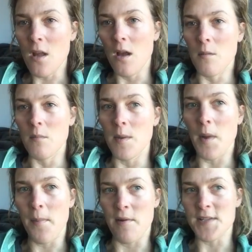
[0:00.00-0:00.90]
in
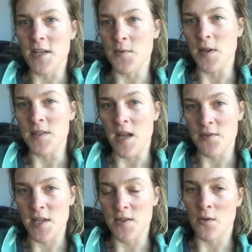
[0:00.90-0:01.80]
my parents' house, we had a
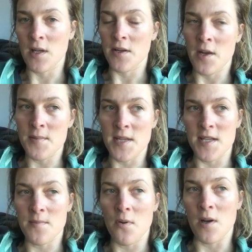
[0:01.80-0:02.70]
downstairs toilet and
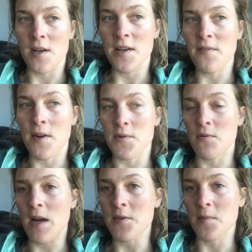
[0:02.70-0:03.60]
upstairs toilet. And if I was
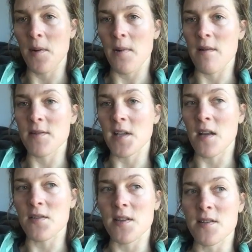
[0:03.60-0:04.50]
around at my parents' house